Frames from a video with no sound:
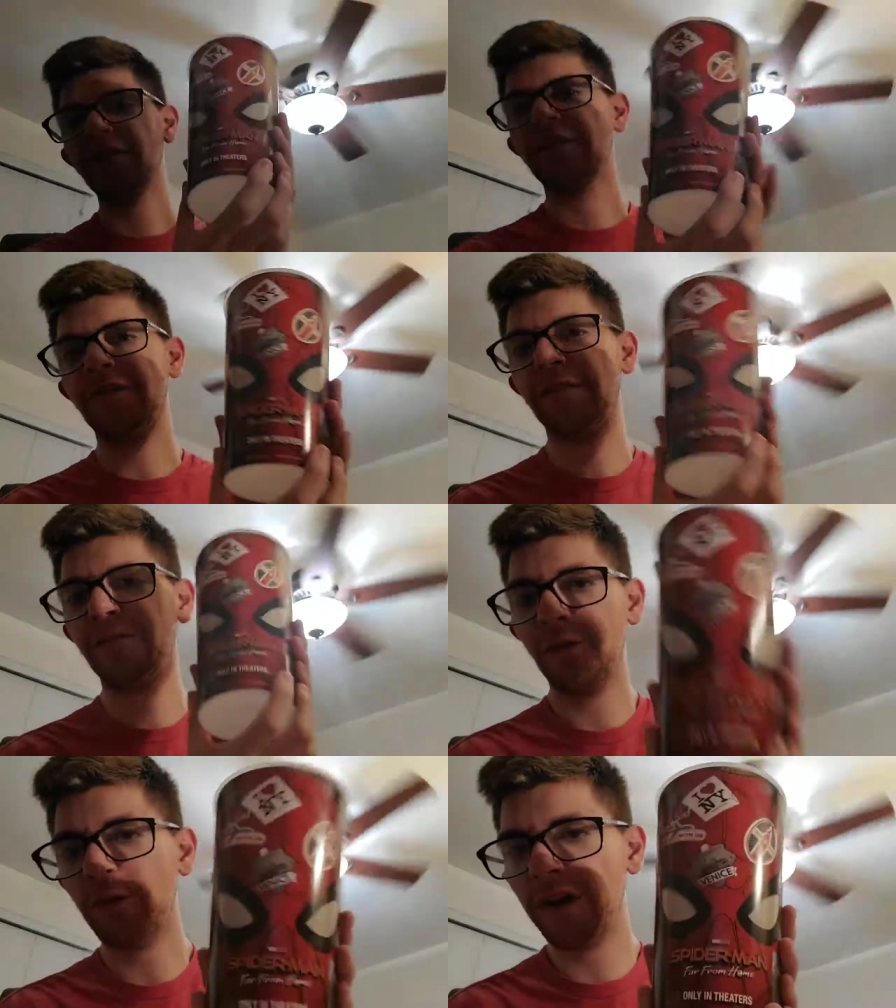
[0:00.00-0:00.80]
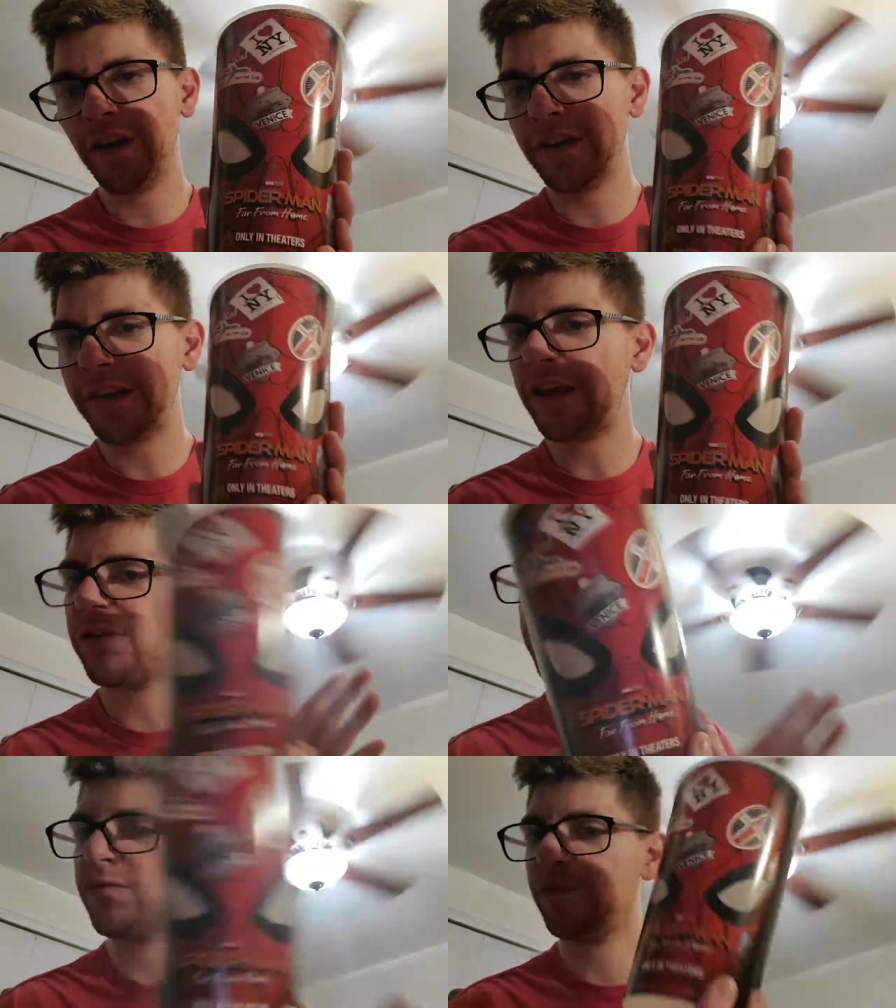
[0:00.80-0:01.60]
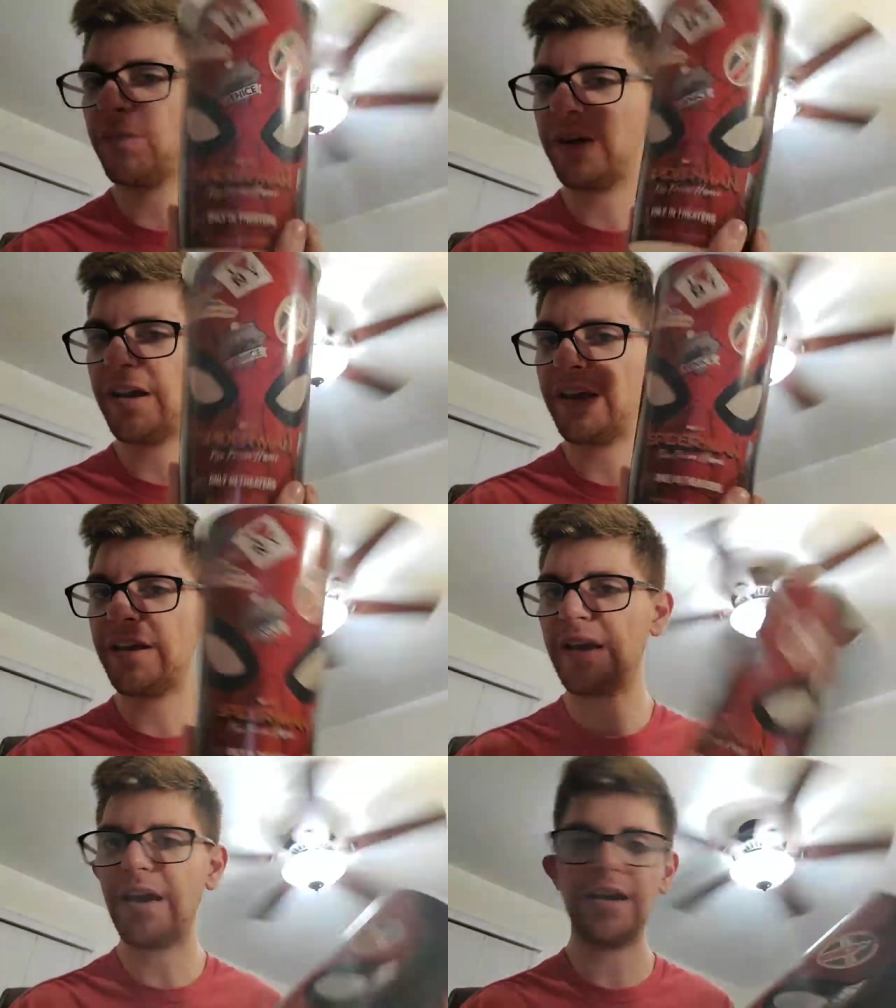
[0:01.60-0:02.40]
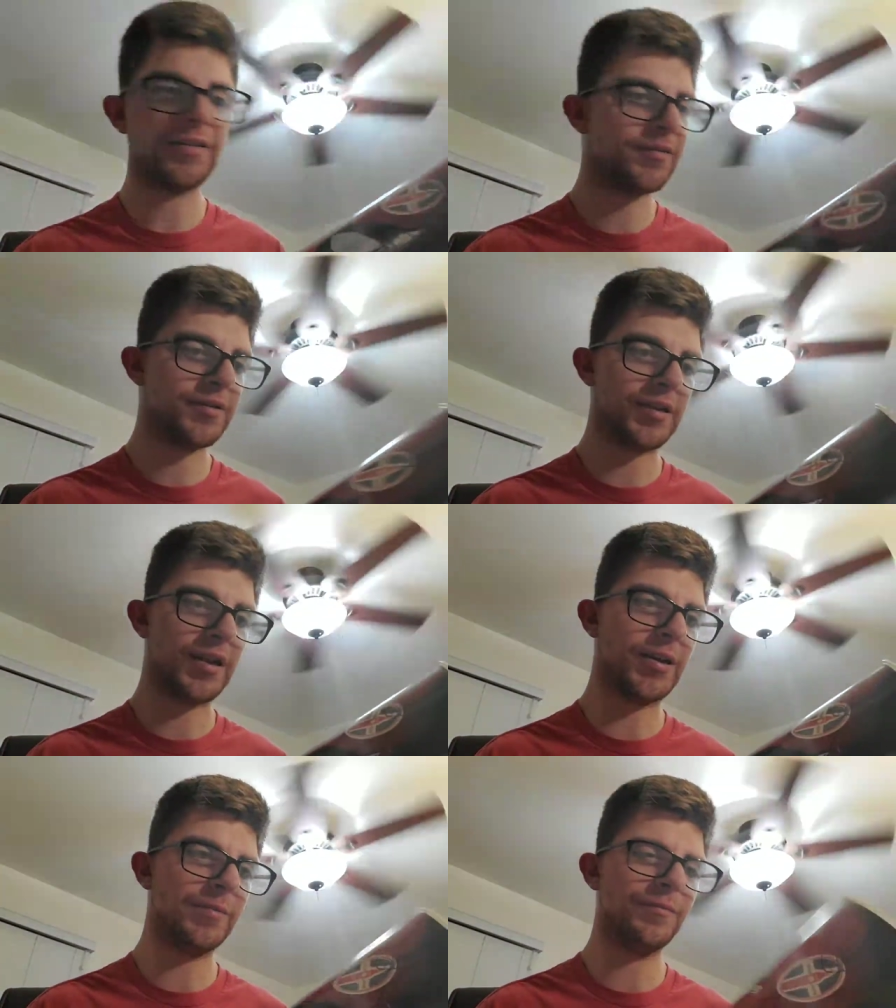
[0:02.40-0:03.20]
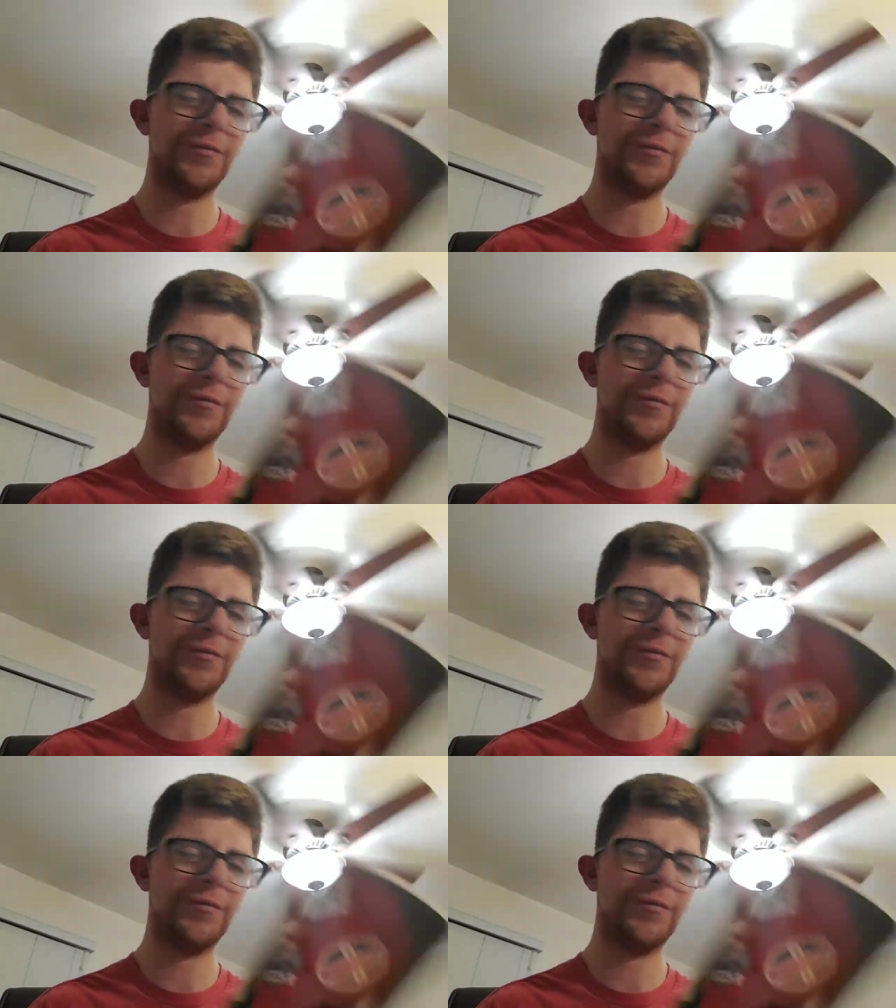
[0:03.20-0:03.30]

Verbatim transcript: from Florida. That's what I got um,